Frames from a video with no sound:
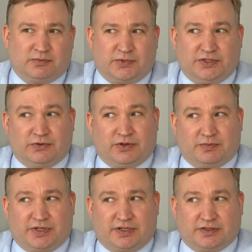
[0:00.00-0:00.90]
We do
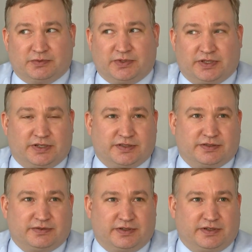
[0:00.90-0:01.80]
it because we think
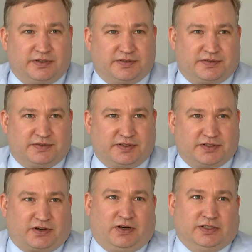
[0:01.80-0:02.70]

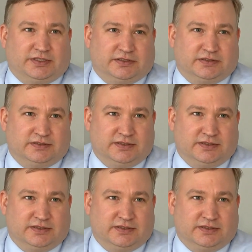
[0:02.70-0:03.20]
it's a calling.